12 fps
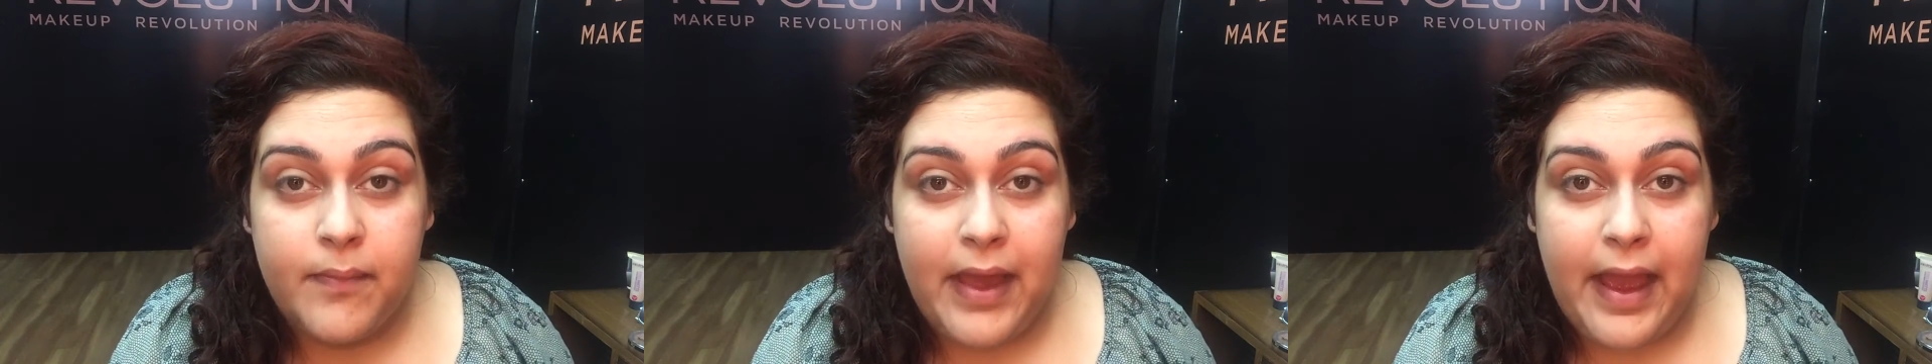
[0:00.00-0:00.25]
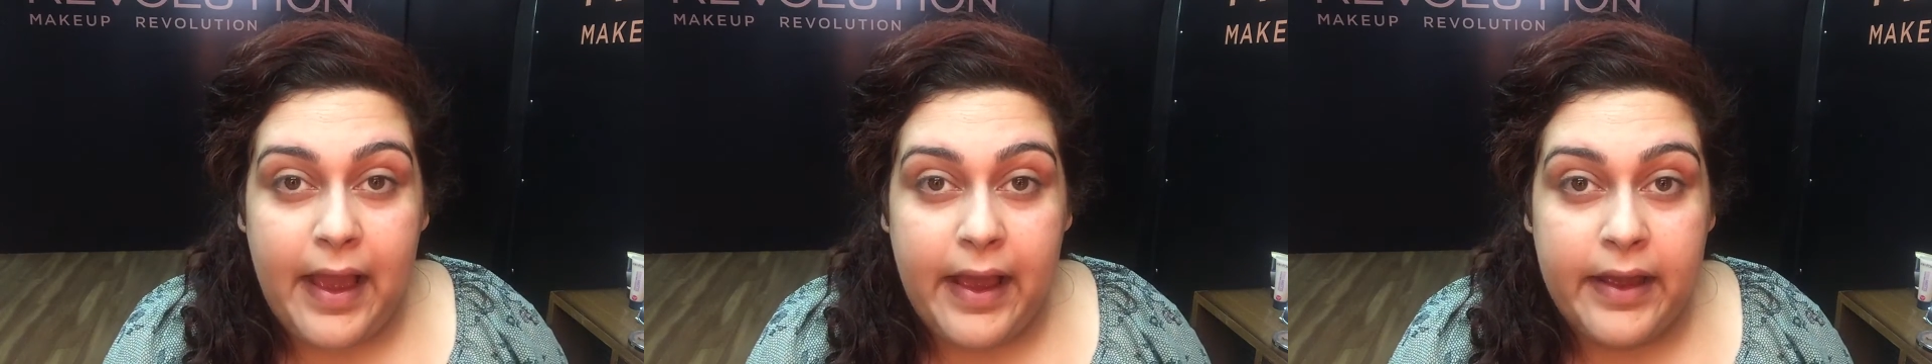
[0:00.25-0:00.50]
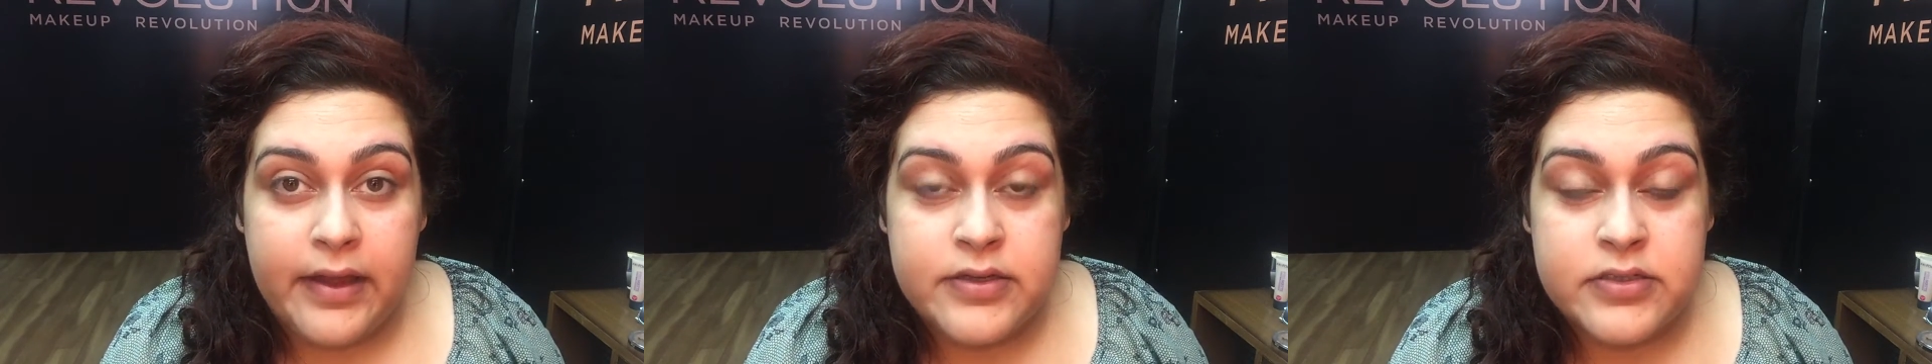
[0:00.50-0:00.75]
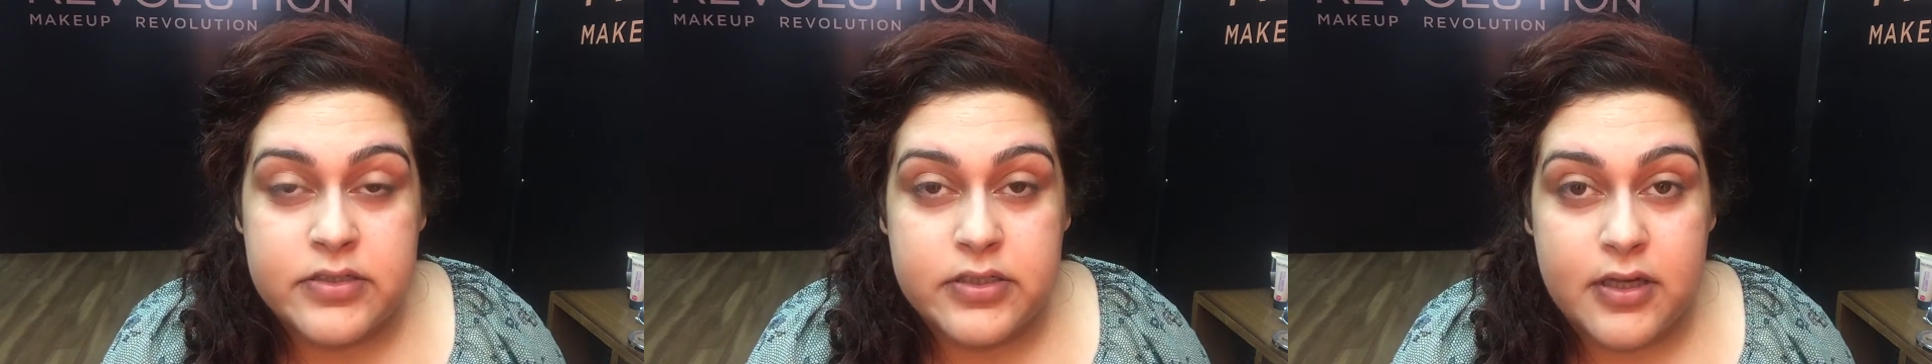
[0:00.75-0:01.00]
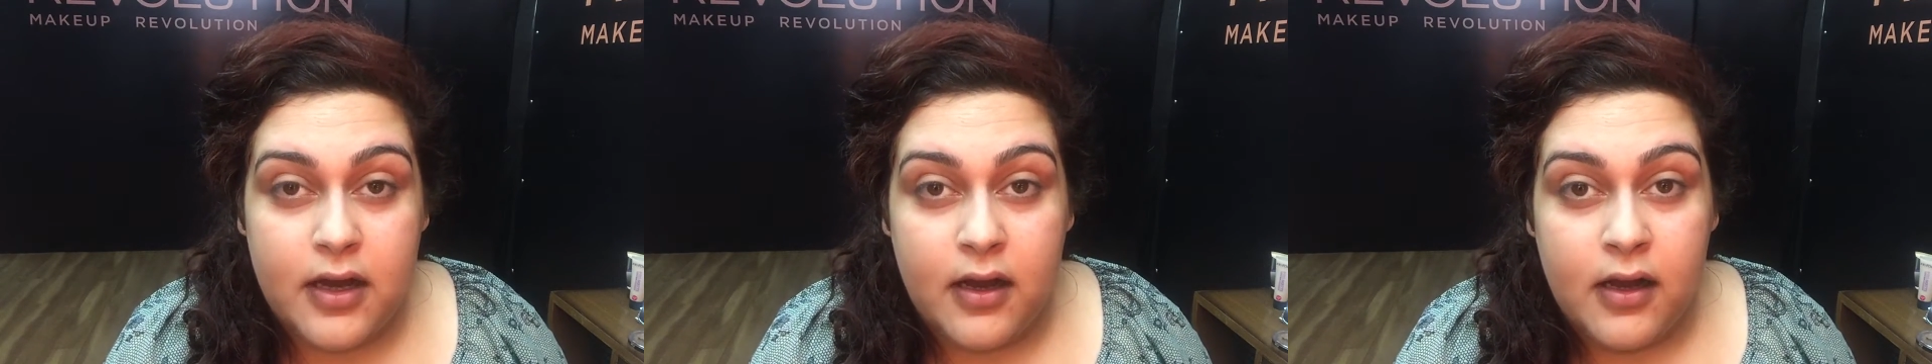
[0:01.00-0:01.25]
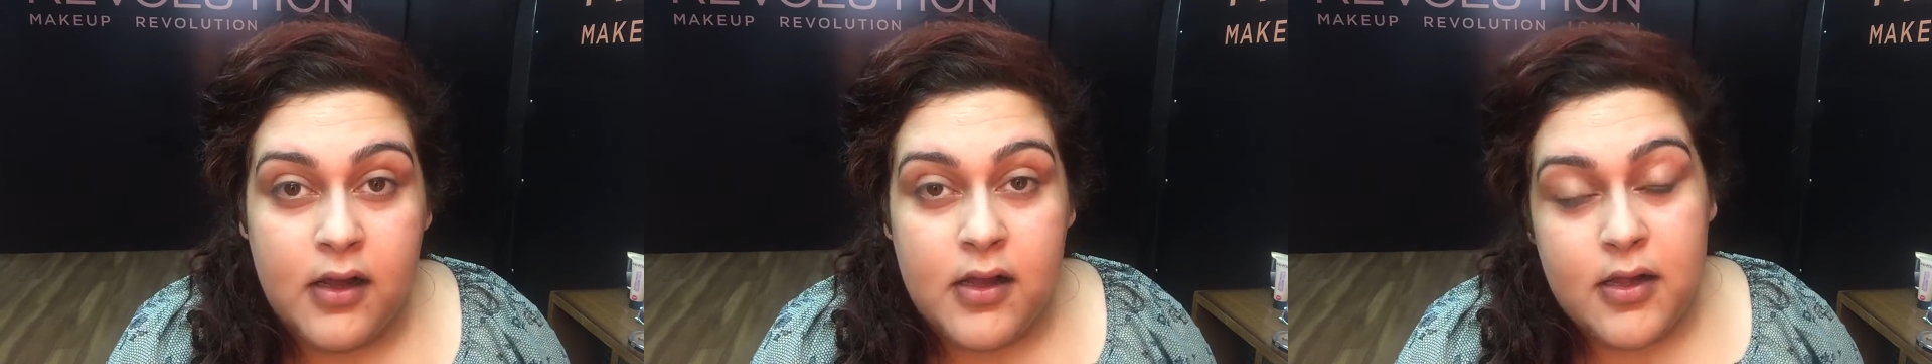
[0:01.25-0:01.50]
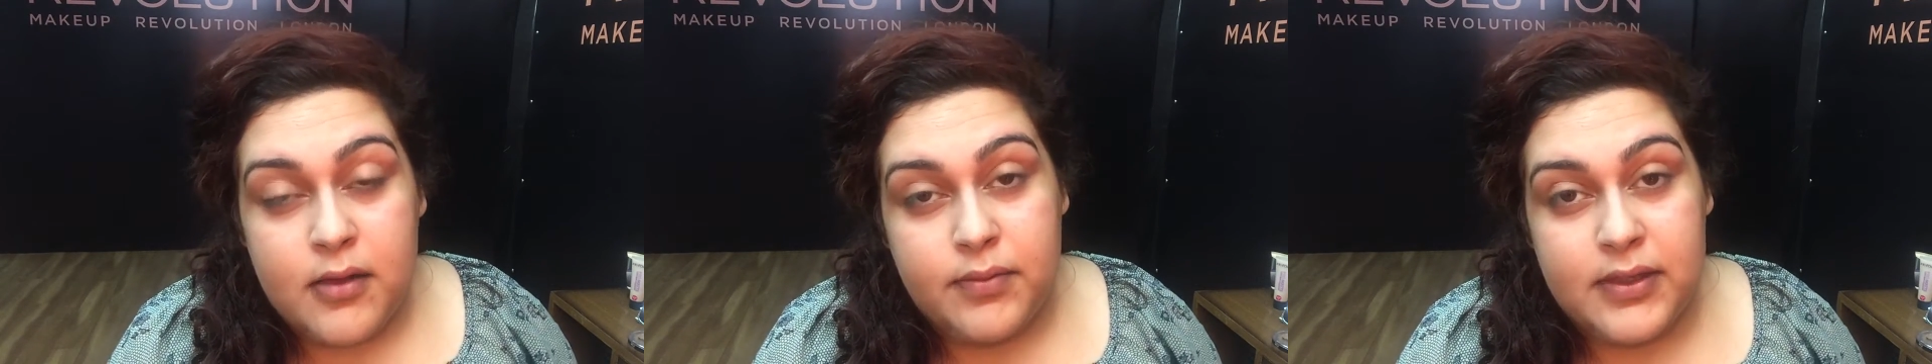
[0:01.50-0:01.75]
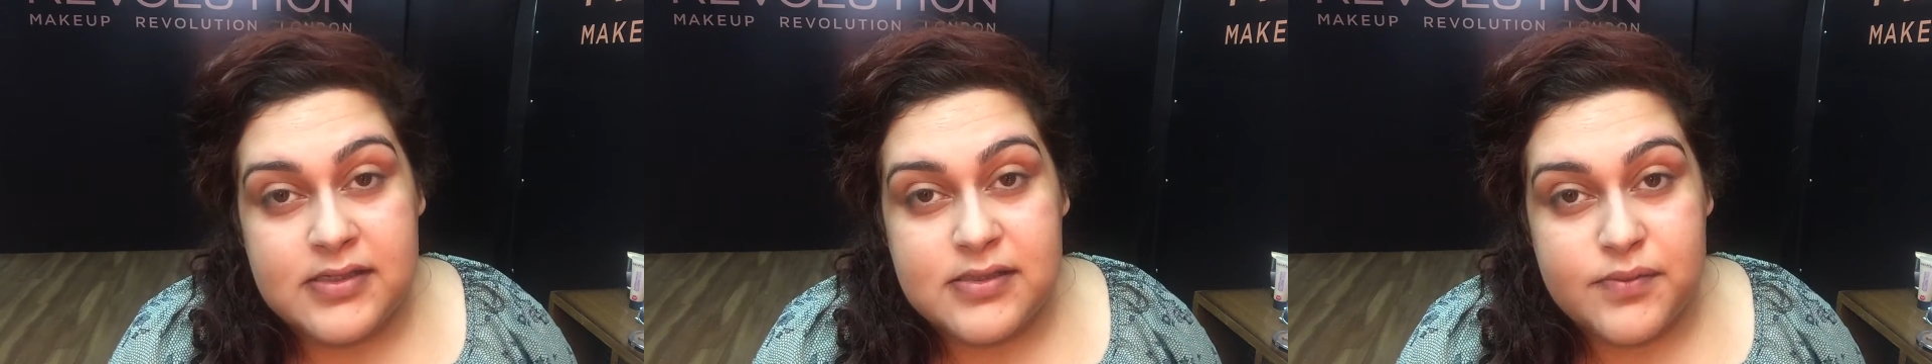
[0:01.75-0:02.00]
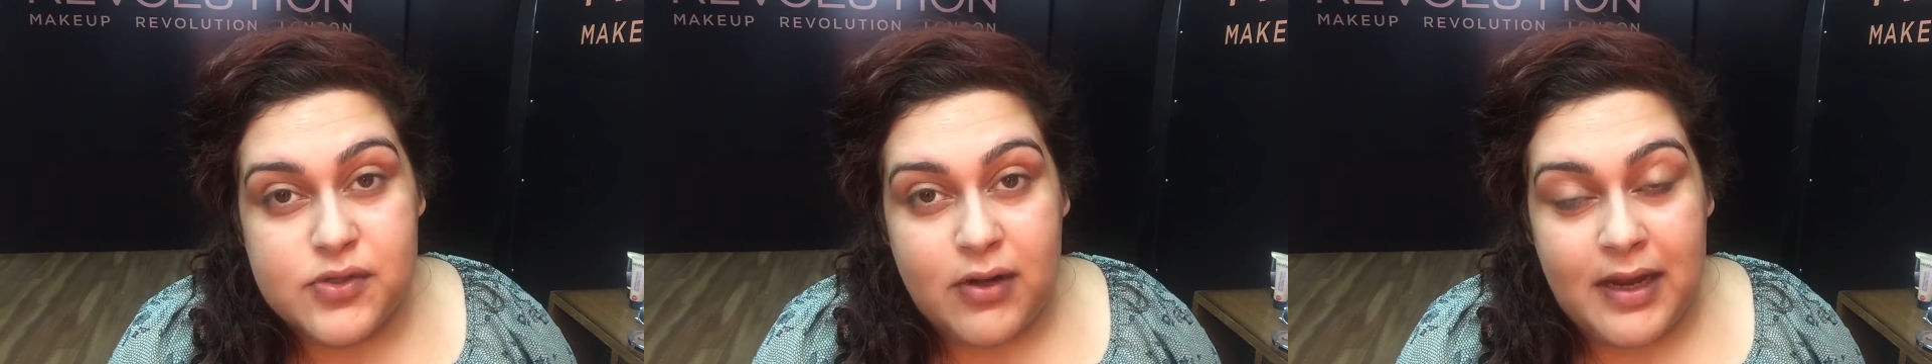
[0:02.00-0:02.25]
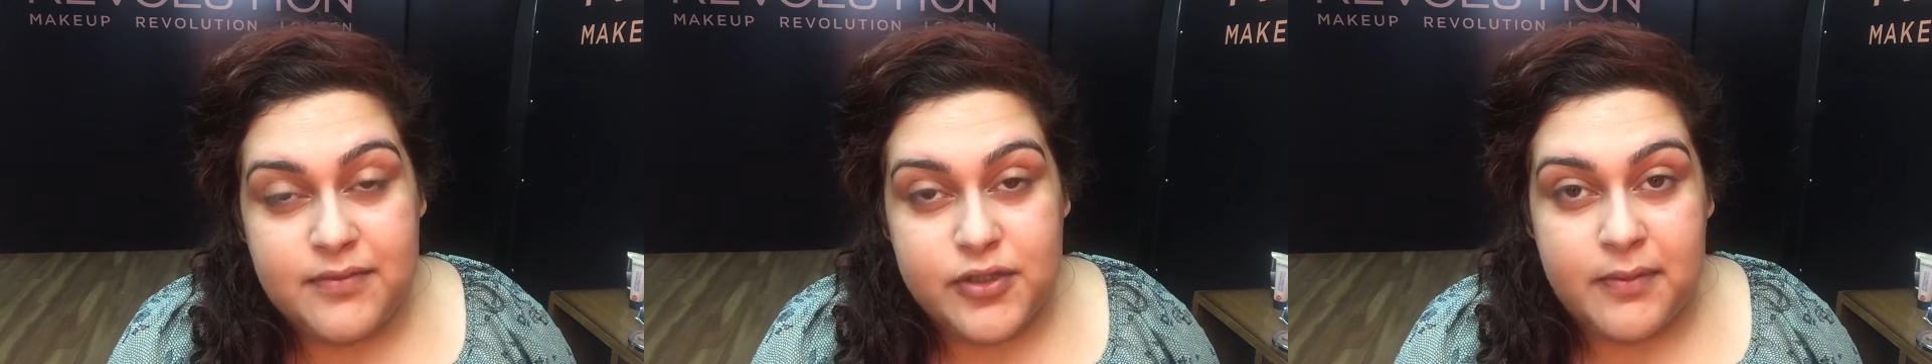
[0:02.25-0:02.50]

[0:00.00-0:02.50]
and please subscribe